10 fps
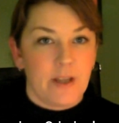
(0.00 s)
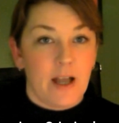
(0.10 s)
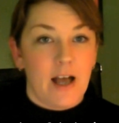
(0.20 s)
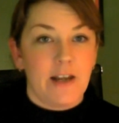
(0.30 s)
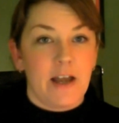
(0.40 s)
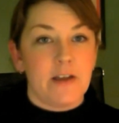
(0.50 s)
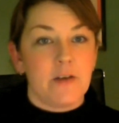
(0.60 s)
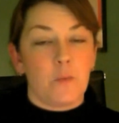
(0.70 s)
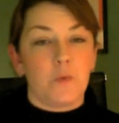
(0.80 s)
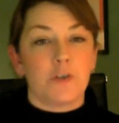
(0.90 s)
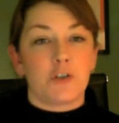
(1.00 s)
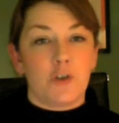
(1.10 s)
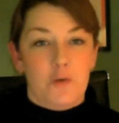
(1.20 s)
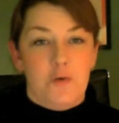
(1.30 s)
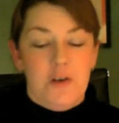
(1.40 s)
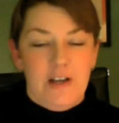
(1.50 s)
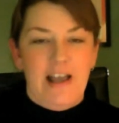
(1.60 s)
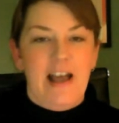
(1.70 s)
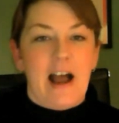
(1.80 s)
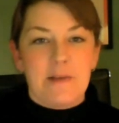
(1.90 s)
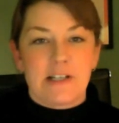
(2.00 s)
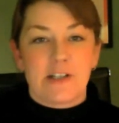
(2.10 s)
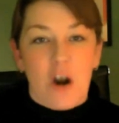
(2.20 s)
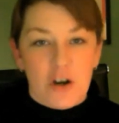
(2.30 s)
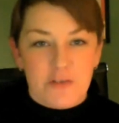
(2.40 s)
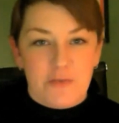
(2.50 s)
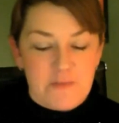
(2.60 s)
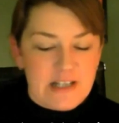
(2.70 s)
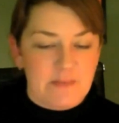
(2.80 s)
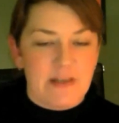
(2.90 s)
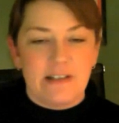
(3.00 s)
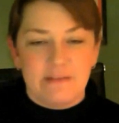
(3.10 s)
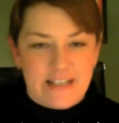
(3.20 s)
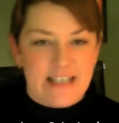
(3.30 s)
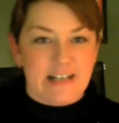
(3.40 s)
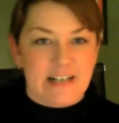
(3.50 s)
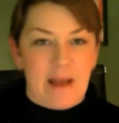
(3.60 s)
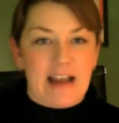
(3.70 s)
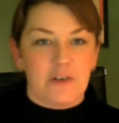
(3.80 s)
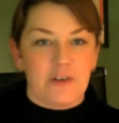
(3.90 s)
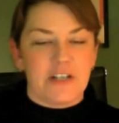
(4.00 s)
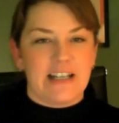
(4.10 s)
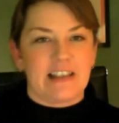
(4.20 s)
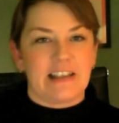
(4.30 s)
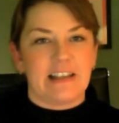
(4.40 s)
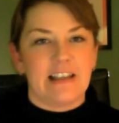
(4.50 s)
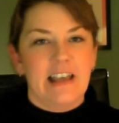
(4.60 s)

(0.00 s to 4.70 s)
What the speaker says: And I was so, I mean, it's hard for me to be taken aback on anything,